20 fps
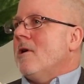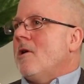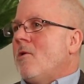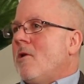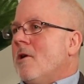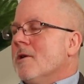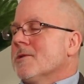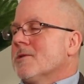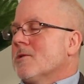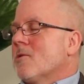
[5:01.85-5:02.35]

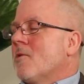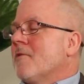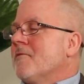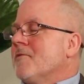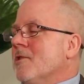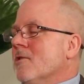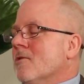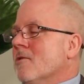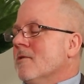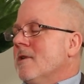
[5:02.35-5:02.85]
Also, if
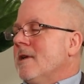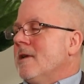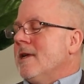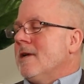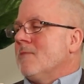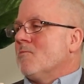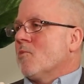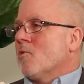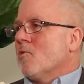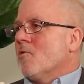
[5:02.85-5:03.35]
you're
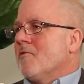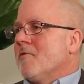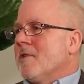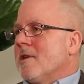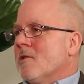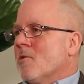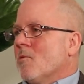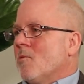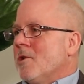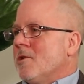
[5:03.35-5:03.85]
improving
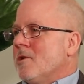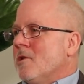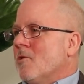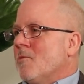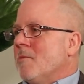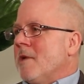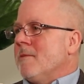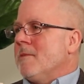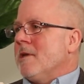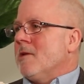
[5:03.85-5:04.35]
your window,
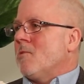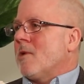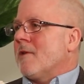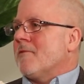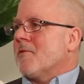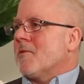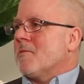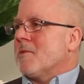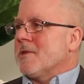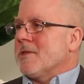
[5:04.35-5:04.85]
maybe you went
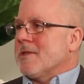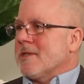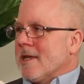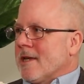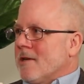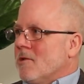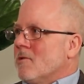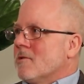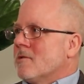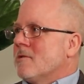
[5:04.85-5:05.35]
from a
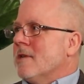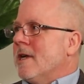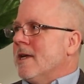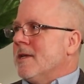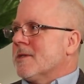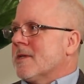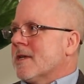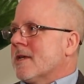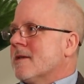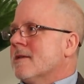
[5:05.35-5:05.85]
single
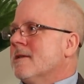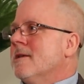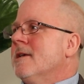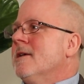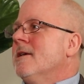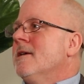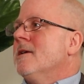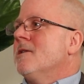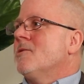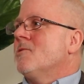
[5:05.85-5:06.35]
glazing
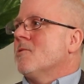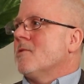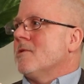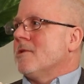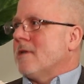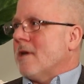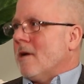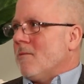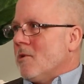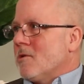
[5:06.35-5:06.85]
to a
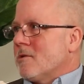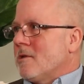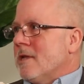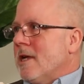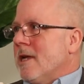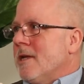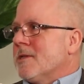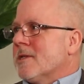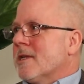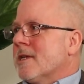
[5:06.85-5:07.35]
double
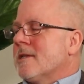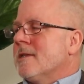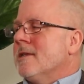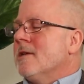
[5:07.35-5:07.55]
glazing.